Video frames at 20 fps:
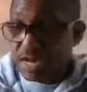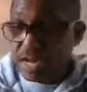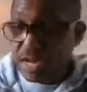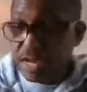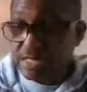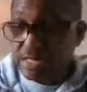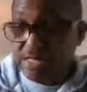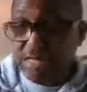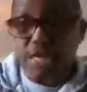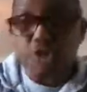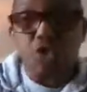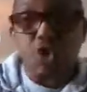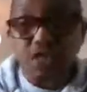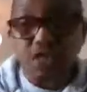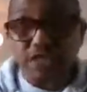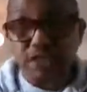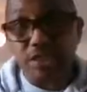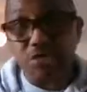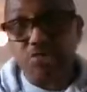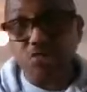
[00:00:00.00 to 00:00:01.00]
and they
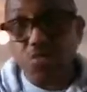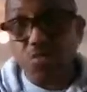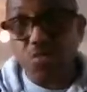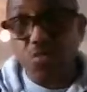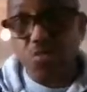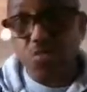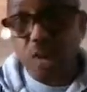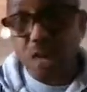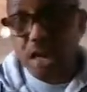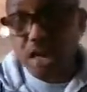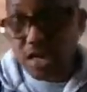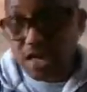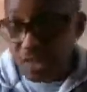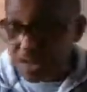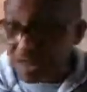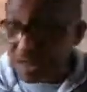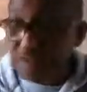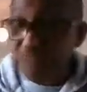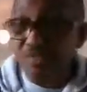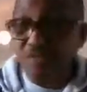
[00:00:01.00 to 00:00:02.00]
connected to
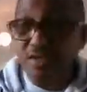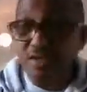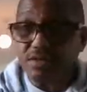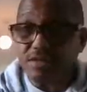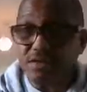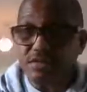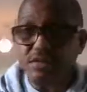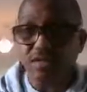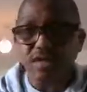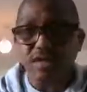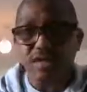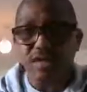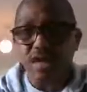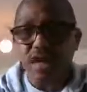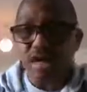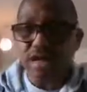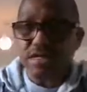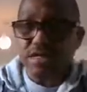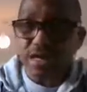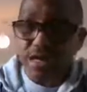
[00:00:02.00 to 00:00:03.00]
East Africans
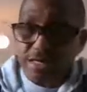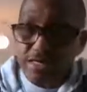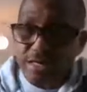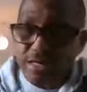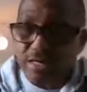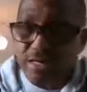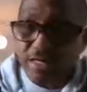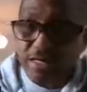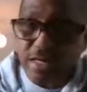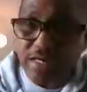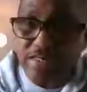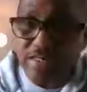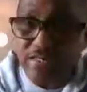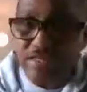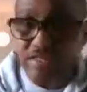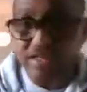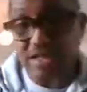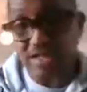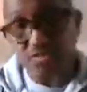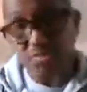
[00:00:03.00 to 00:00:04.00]
and
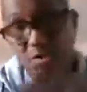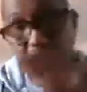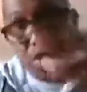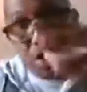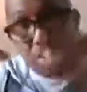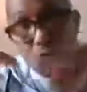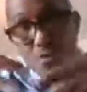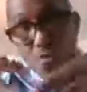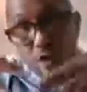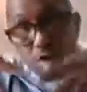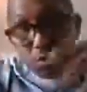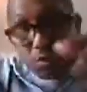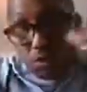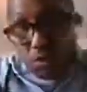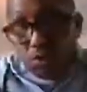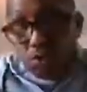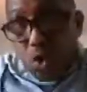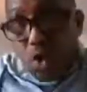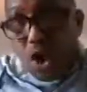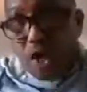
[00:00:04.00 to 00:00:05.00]
these things. But what
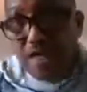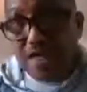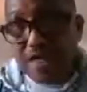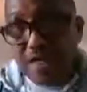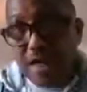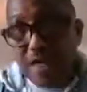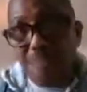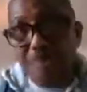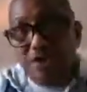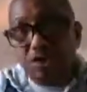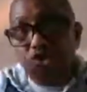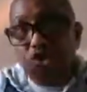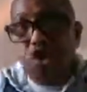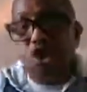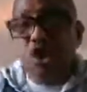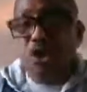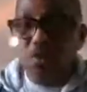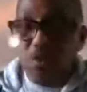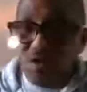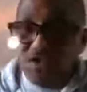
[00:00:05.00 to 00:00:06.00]
we know in the Gambia is
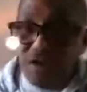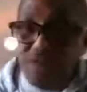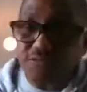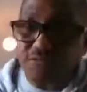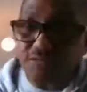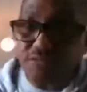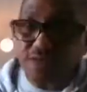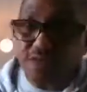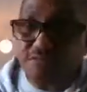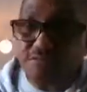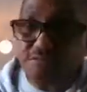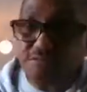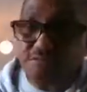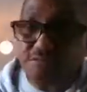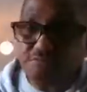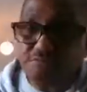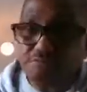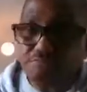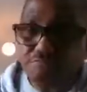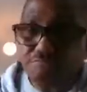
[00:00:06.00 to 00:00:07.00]
only the West Africans.
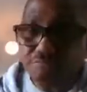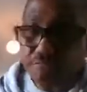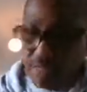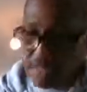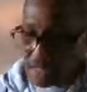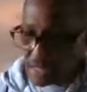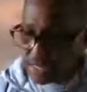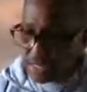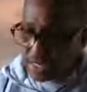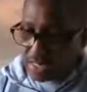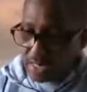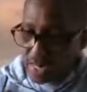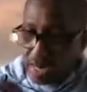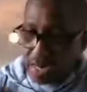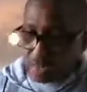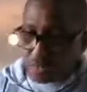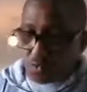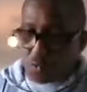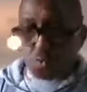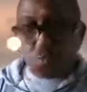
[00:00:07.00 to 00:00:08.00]

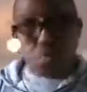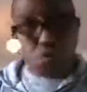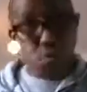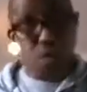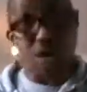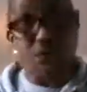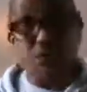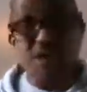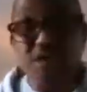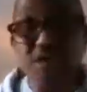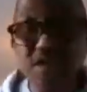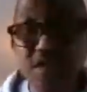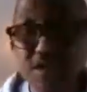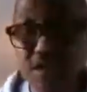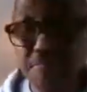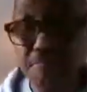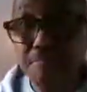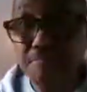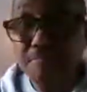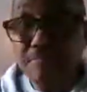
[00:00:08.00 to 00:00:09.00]
And when we see
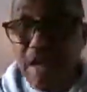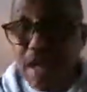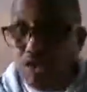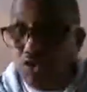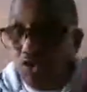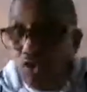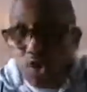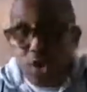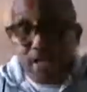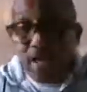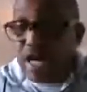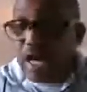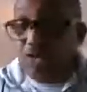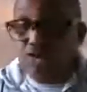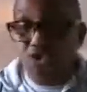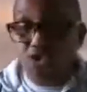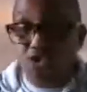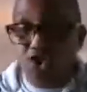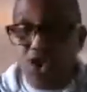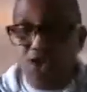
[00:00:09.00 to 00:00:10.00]
them and know their
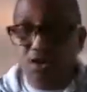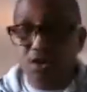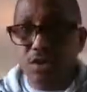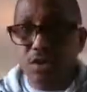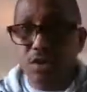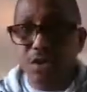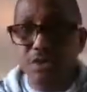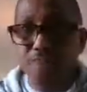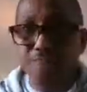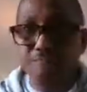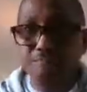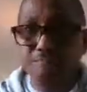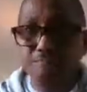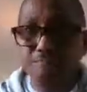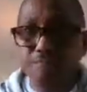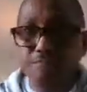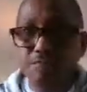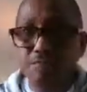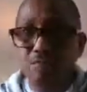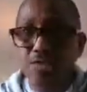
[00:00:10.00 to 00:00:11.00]
associates,
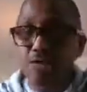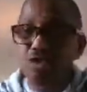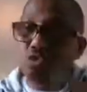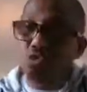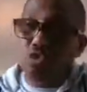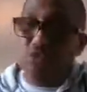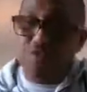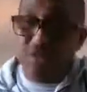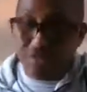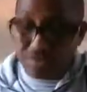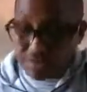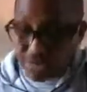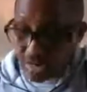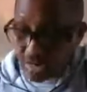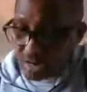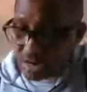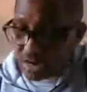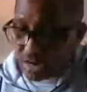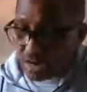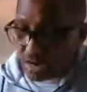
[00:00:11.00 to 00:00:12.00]
they do with
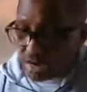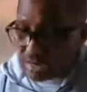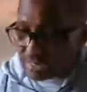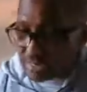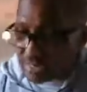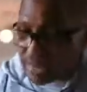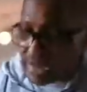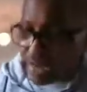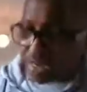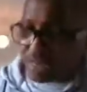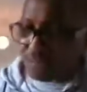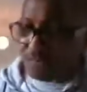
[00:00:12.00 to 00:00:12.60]
they are